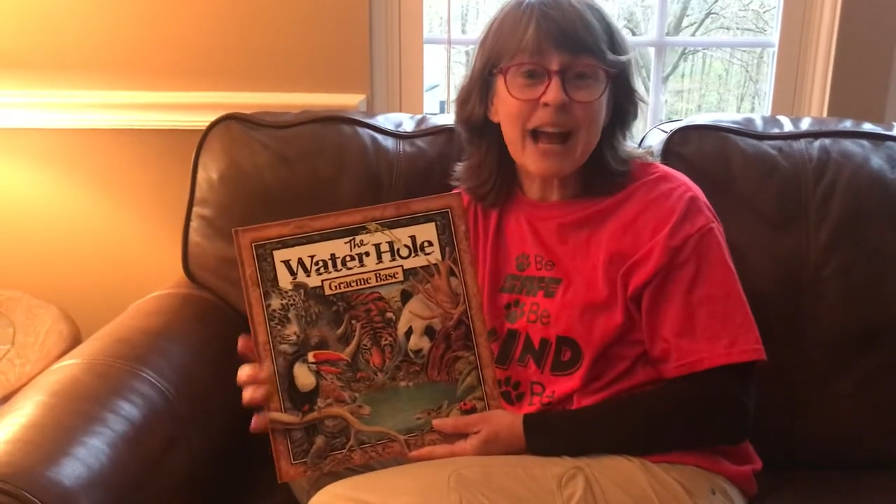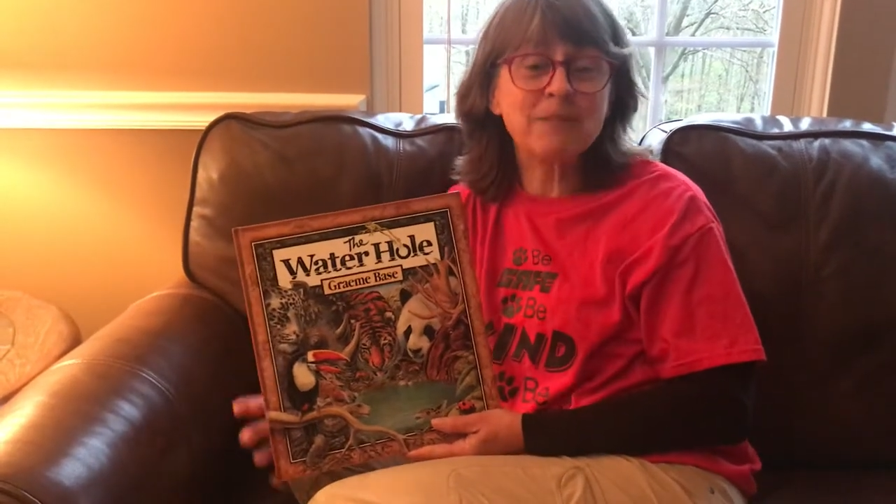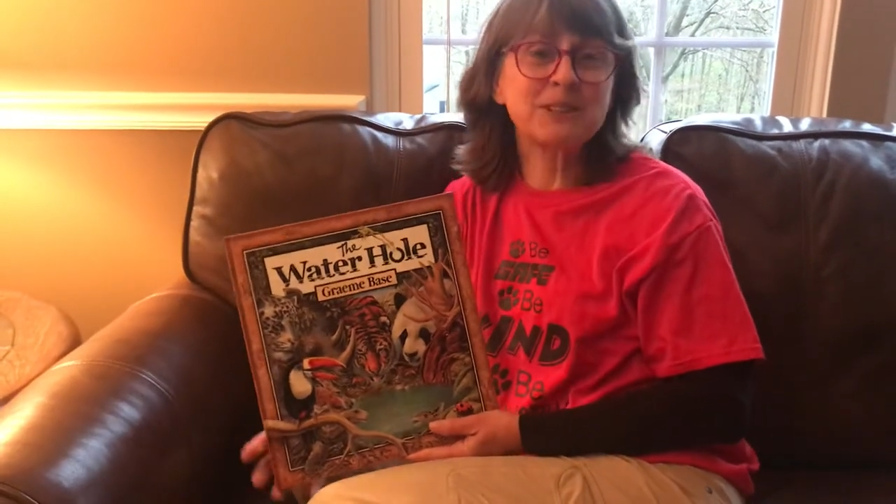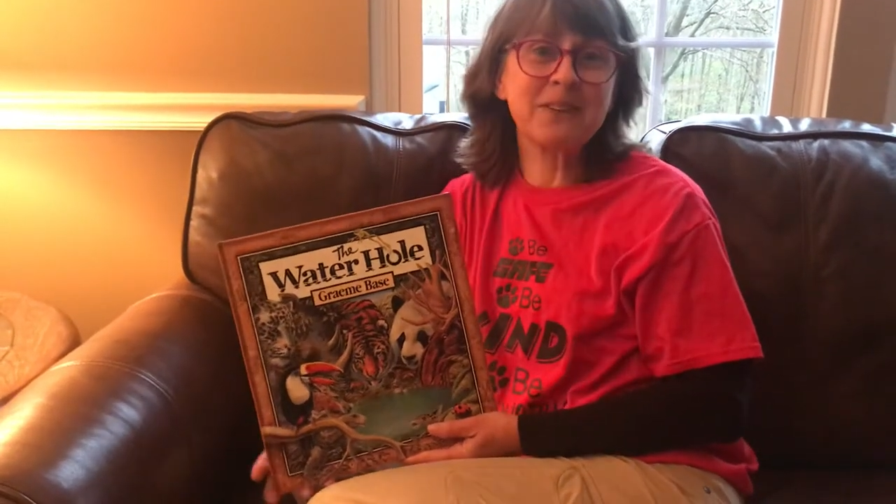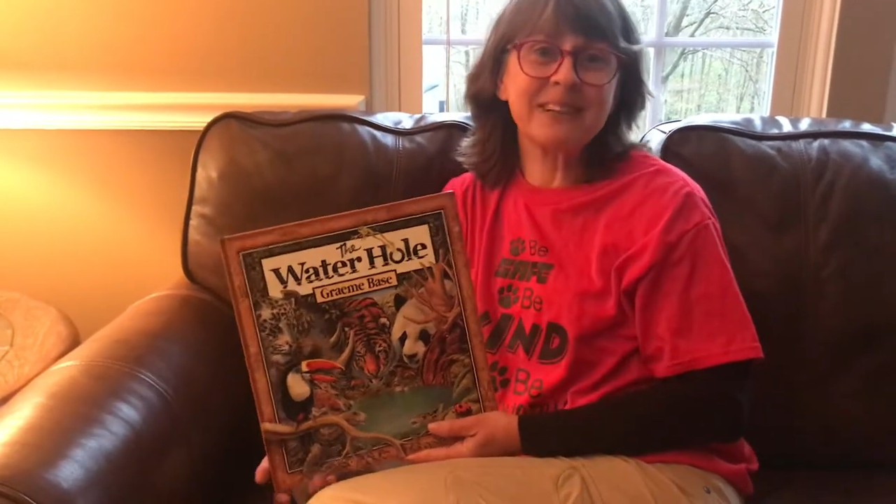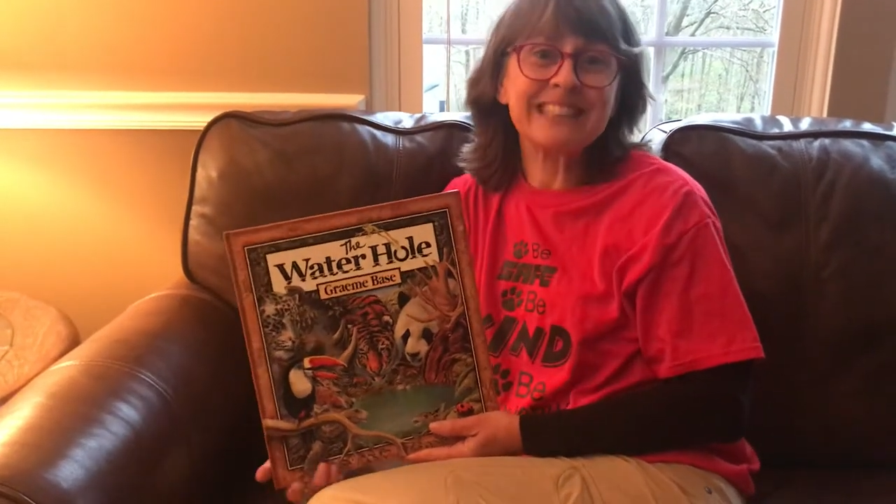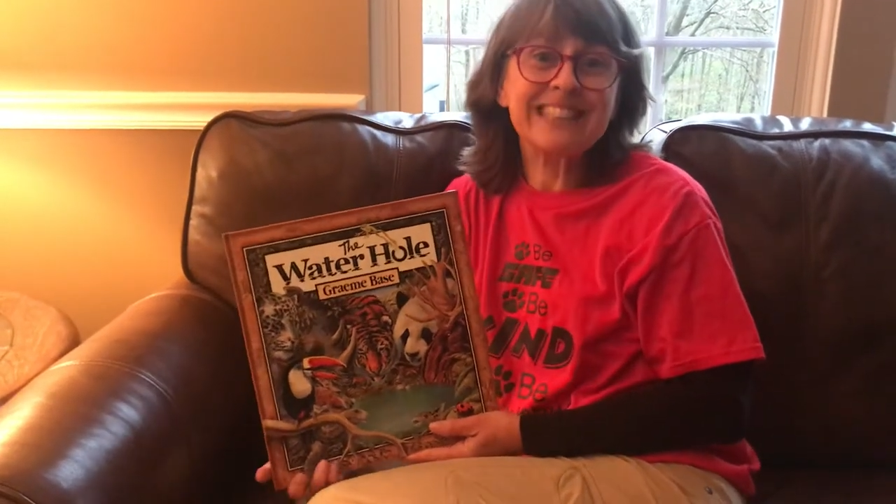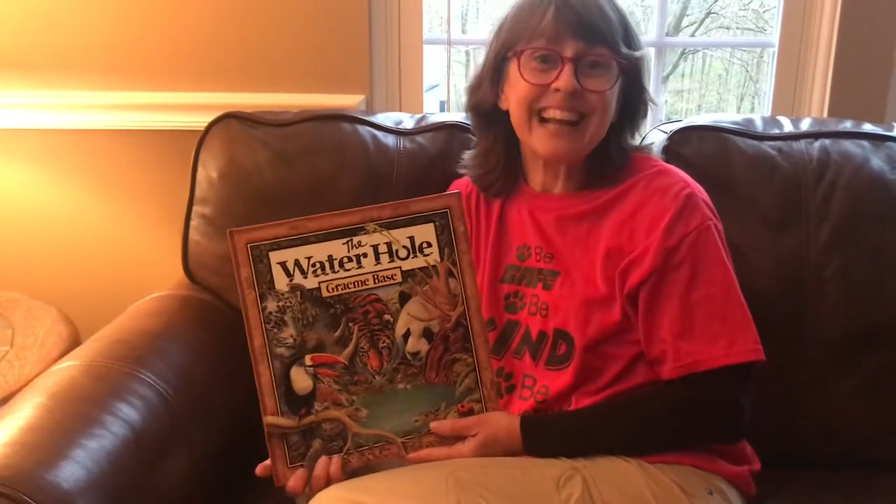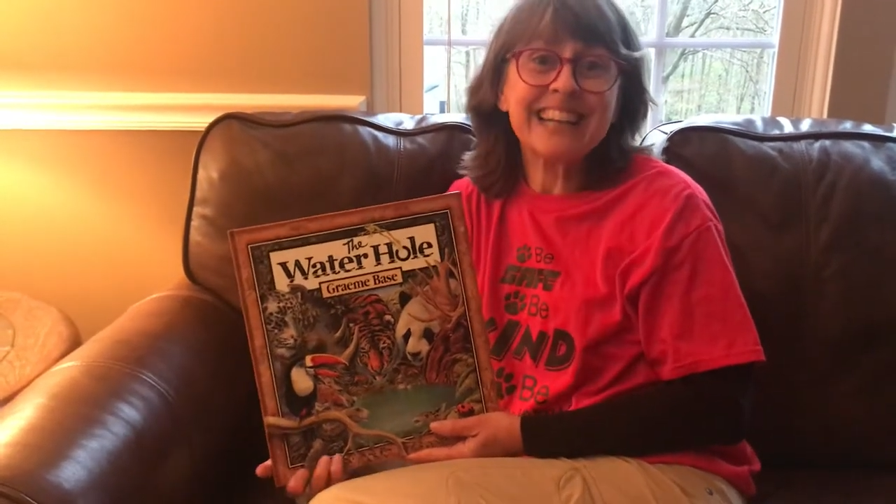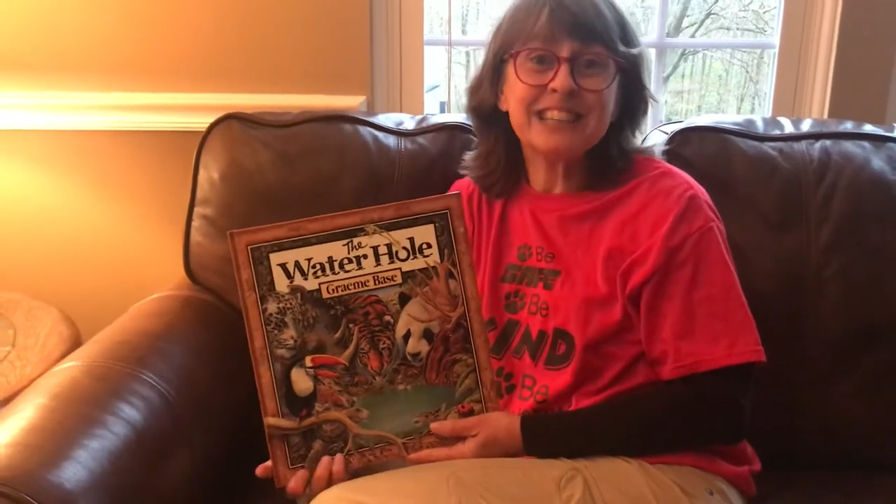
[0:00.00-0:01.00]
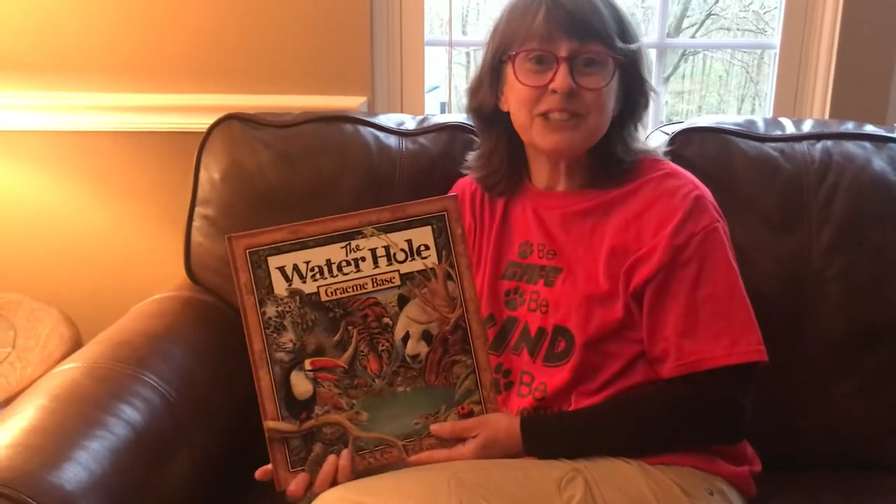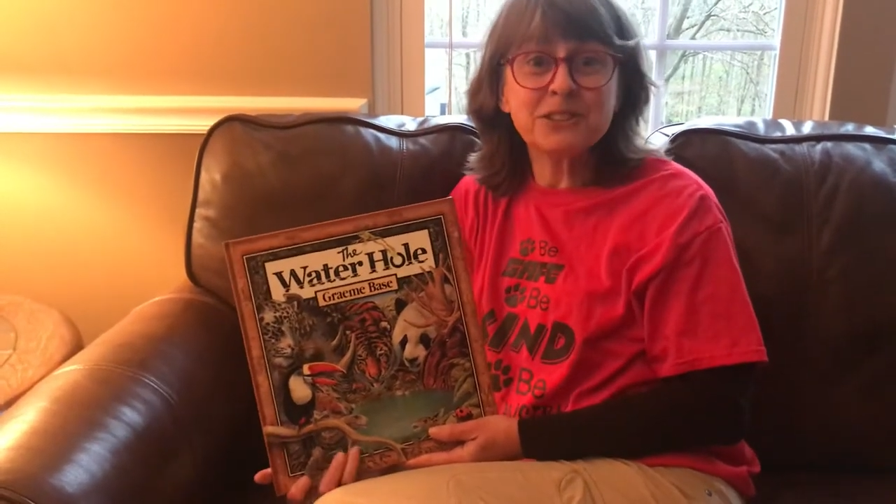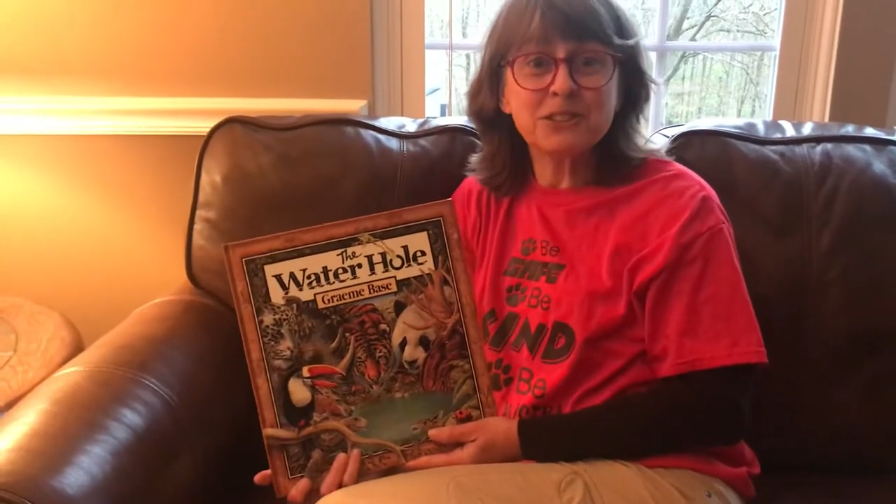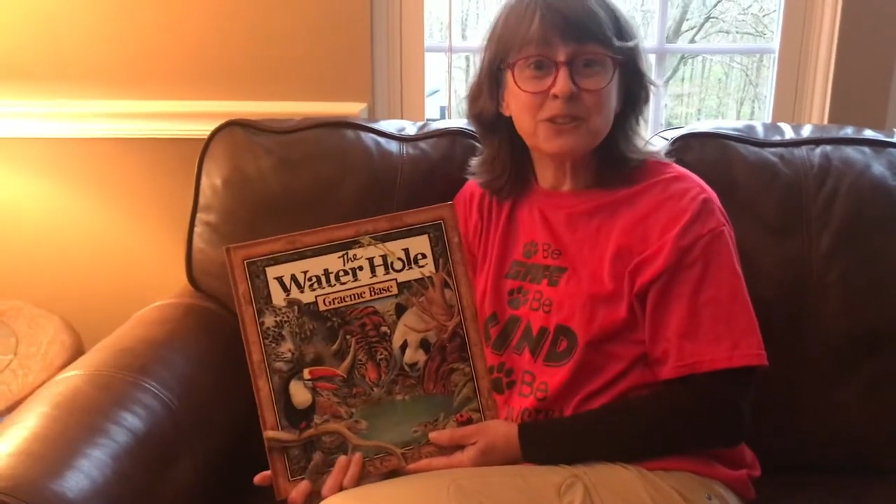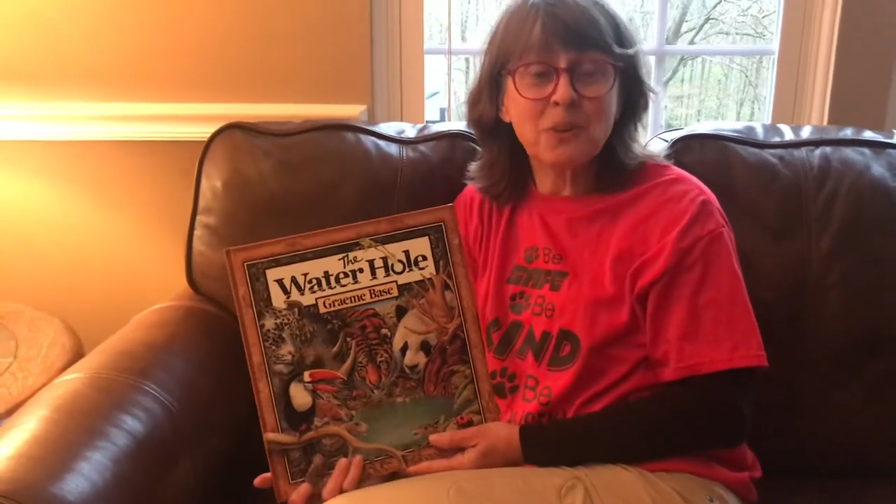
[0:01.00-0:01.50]
I'm so excited to
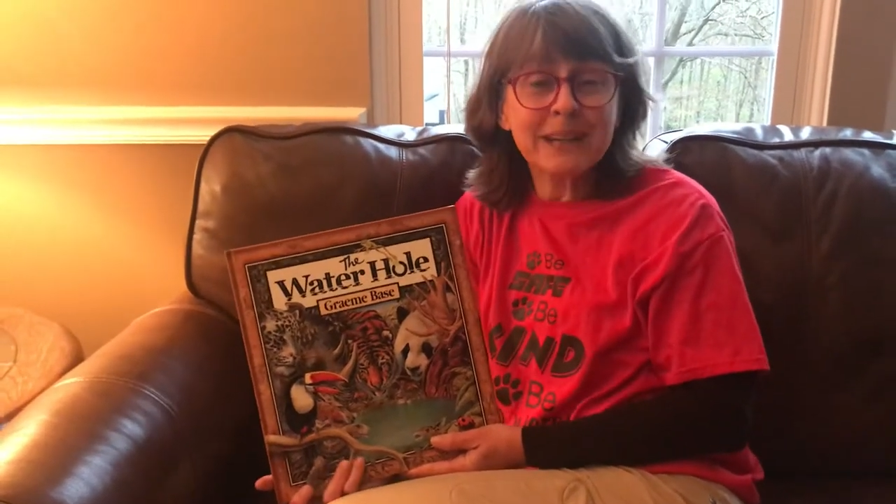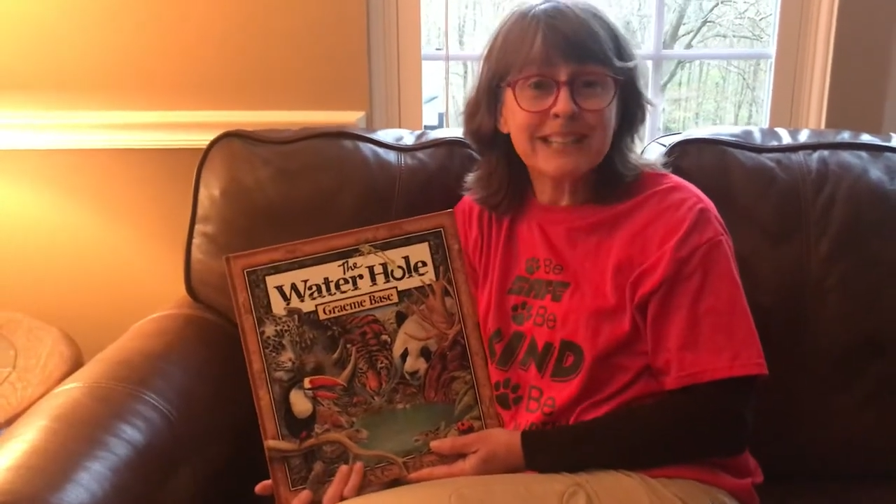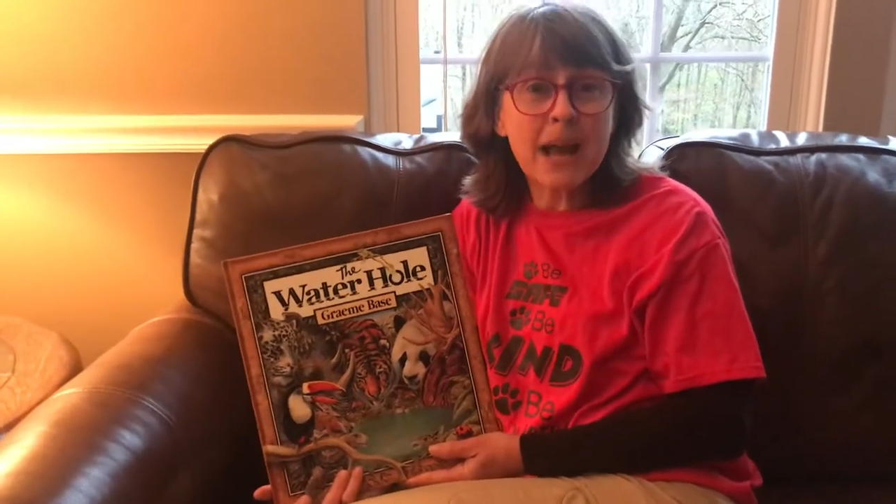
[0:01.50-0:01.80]
do story